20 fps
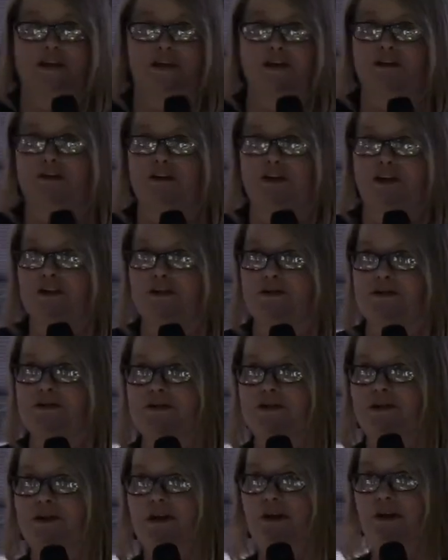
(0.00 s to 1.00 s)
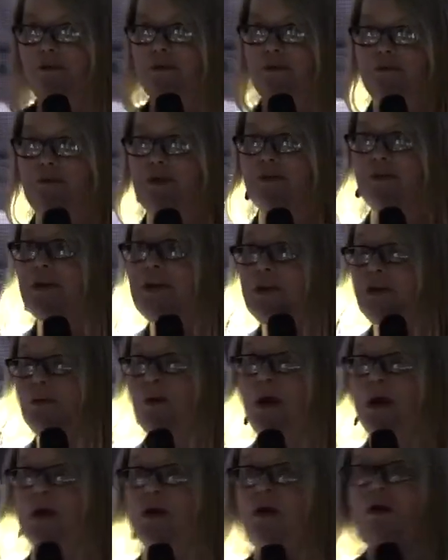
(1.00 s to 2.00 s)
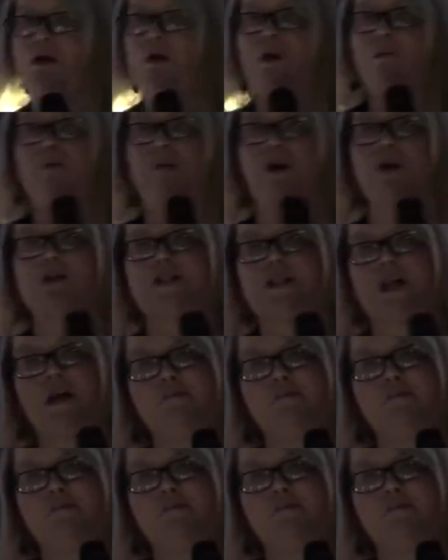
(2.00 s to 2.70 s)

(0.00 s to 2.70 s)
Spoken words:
$100 a month anyway. But it's